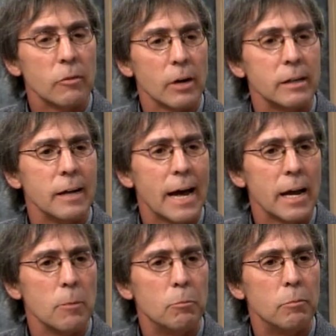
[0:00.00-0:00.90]
like that
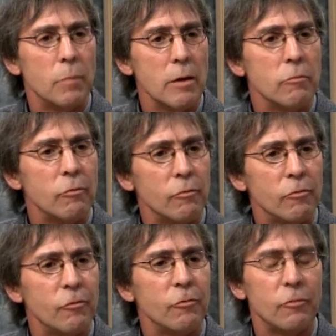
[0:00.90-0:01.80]
and
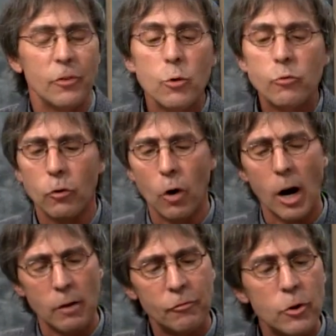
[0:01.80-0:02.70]

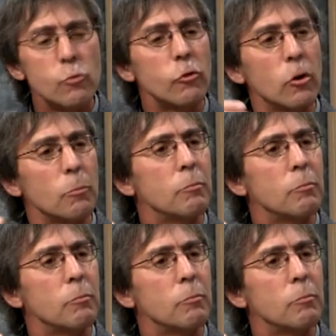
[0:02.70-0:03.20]
future